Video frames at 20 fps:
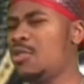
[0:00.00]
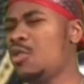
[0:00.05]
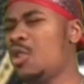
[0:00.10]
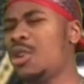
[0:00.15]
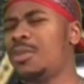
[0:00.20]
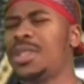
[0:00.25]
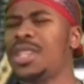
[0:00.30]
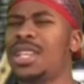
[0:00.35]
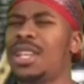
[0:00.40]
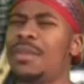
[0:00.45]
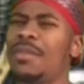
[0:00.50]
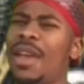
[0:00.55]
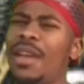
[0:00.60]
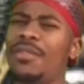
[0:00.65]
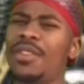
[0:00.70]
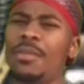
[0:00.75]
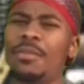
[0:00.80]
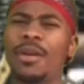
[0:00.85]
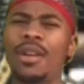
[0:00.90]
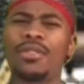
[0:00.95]
know what I'm saying? I'm
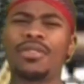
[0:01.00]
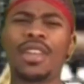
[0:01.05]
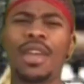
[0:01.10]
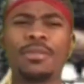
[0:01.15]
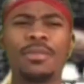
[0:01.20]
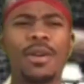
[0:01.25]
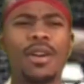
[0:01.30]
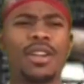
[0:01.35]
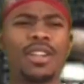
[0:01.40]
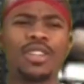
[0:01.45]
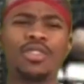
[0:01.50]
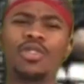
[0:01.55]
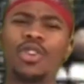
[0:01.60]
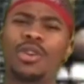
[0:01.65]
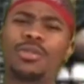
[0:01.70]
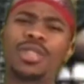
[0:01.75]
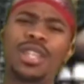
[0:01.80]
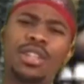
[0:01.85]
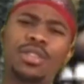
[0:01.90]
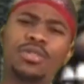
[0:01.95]
having a birthday party. You know what I'm
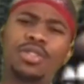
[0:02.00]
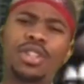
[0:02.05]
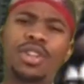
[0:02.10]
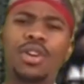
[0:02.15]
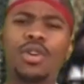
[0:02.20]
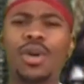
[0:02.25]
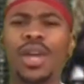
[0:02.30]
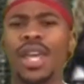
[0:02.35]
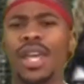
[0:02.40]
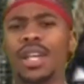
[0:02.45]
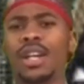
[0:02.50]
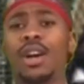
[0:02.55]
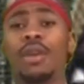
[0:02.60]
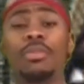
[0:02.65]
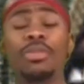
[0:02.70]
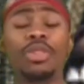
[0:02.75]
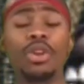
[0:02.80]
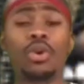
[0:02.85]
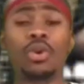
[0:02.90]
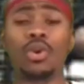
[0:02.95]
saying? You should go ahead, come
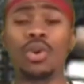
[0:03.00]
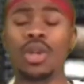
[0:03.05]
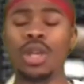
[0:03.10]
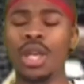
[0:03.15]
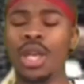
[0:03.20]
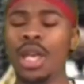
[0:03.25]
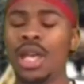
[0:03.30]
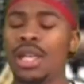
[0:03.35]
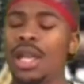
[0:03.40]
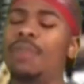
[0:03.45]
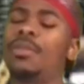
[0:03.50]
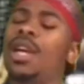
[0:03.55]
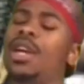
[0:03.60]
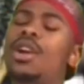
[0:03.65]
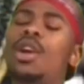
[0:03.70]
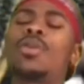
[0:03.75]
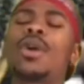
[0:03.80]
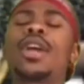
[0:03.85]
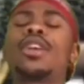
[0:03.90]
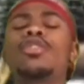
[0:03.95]
through. Now I'm like,
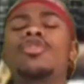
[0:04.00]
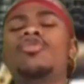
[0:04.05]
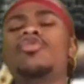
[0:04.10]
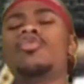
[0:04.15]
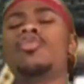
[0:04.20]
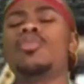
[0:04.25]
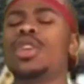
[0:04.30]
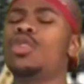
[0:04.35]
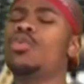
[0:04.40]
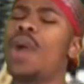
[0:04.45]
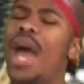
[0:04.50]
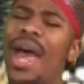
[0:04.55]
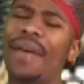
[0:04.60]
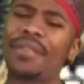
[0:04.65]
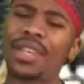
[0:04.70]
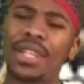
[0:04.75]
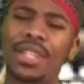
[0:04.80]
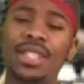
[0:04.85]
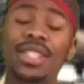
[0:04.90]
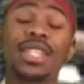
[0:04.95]
all right, cool. When you having
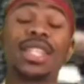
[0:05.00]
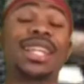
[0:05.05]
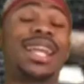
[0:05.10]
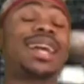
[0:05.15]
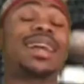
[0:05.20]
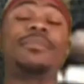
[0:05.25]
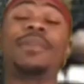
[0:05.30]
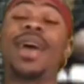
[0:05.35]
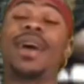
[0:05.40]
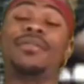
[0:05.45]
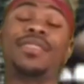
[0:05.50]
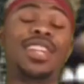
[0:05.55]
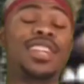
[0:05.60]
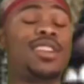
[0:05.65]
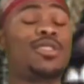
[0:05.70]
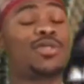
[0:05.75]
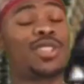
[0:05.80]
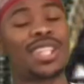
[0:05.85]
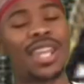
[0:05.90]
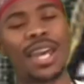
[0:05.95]
it? She like, I'm having it
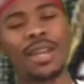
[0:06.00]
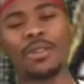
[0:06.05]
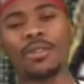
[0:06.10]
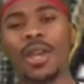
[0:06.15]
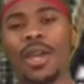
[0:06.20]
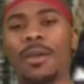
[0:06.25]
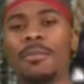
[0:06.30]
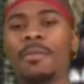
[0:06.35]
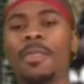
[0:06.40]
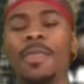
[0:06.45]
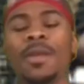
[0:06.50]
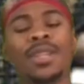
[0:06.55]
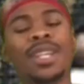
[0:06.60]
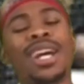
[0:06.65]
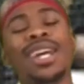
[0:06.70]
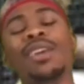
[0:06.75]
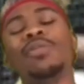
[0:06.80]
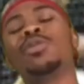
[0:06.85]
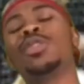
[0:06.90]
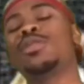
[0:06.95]
on Saturday. Now
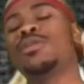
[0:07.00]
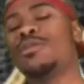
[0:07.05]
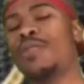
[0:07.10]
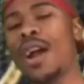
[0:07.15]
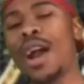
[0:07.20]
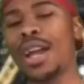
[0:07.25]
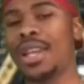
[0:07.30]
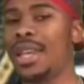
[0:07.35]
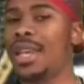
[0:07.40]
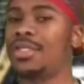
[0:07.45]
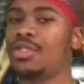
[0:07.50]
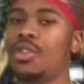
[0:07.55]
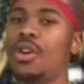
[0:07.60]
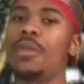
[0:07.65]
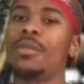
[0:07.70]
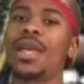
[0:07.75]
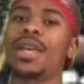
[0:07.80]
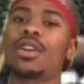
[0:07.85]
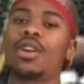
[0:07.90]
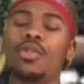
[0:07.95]
it was Friday, so I'm
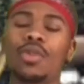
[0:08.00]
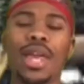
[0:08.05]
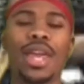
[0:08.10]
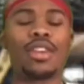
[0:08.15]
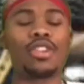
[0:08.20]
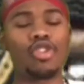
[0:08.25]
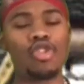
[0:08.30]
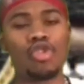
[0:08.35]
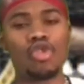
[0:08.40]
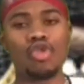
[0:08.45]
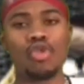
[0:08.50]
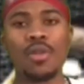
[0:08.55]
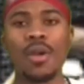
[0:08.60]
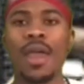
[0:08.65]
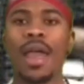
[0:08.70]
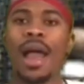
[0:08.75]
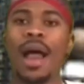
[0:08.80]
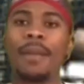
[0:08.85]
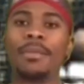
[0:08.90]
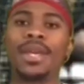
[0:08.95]
like, okay, cool.
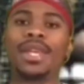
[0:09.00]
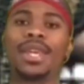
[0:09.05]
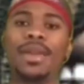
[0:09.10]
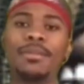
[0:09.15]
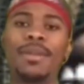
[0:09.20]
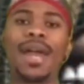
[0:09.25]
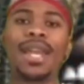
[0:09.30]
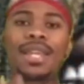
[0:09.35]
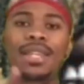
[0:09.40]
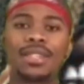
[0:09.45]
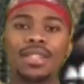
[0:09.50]
I'm gonna get back in